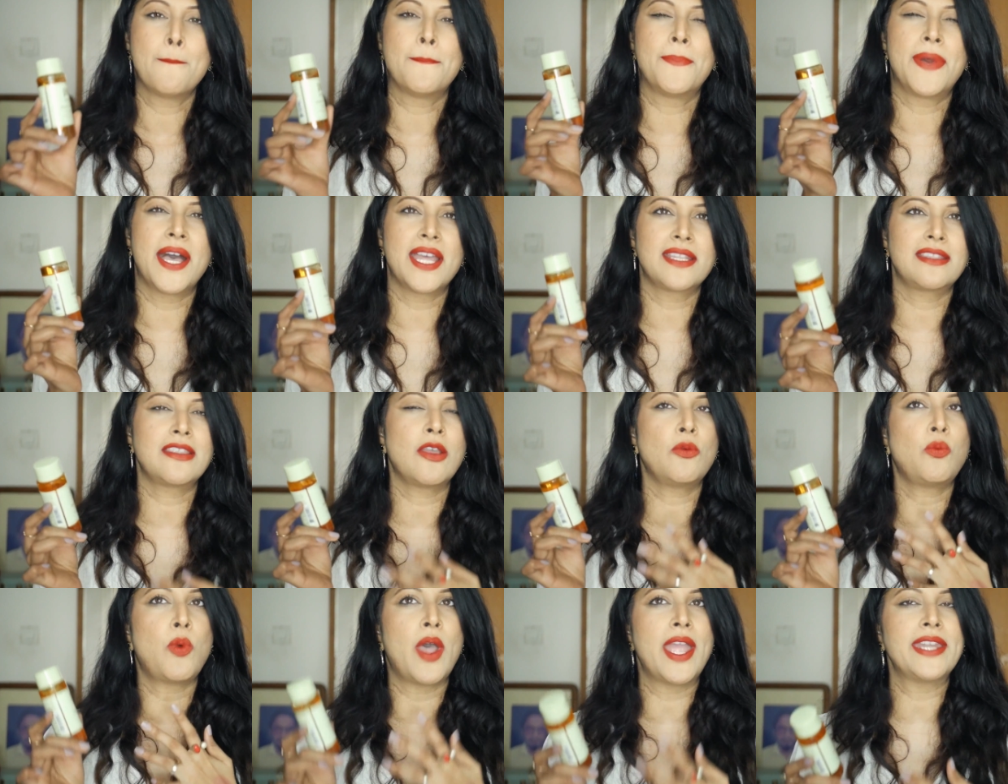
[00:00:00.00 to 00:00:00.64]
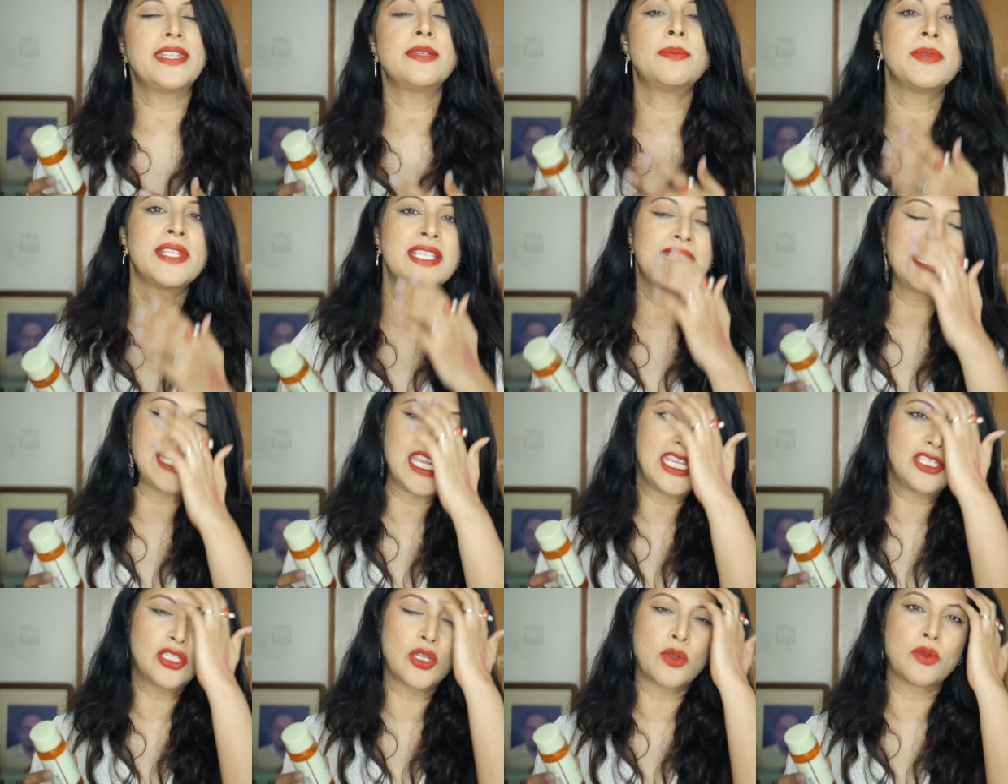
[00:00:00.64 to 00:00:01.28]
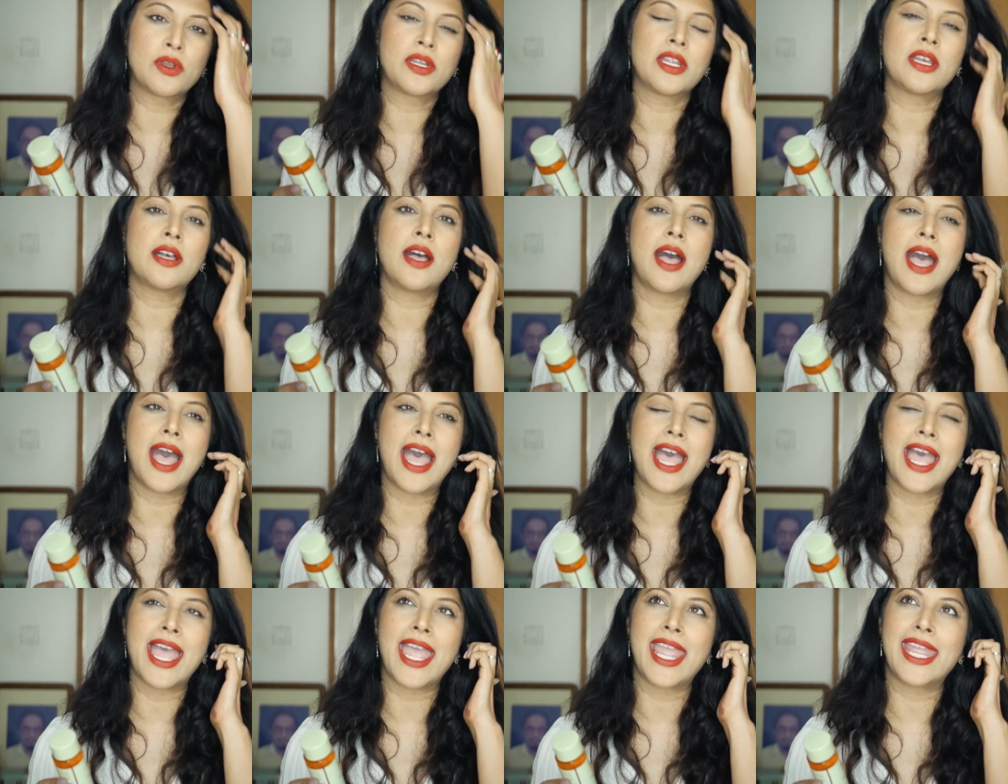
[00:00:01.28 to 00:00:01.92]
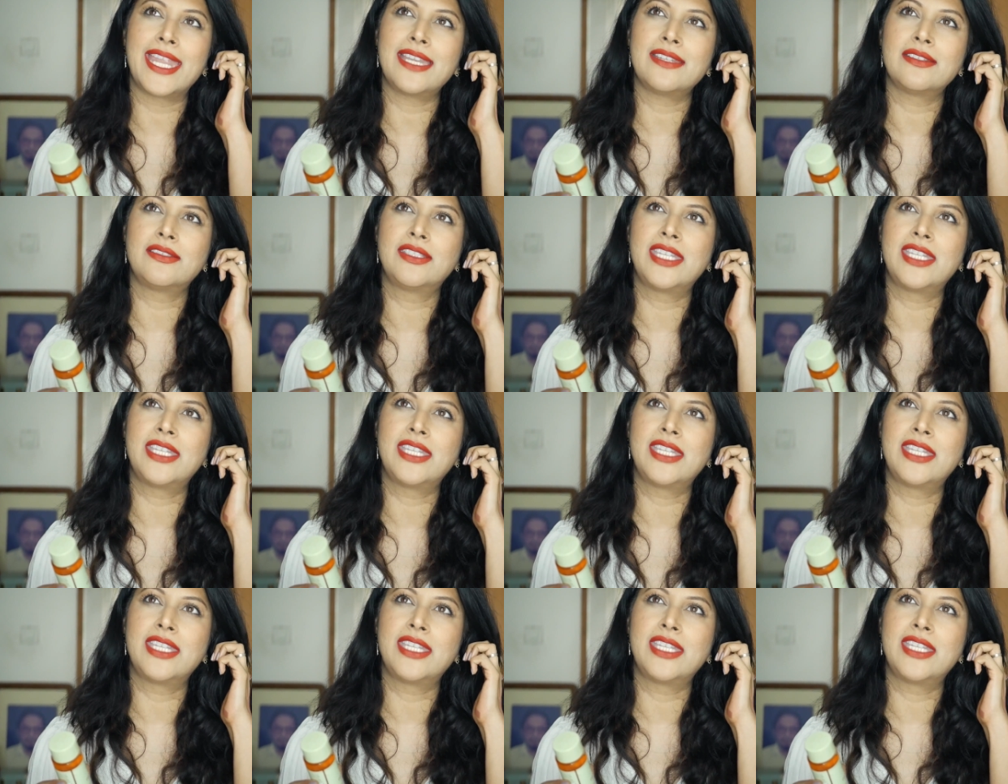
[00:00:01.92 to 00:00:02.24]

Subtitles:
But the Vitamin C Toner, I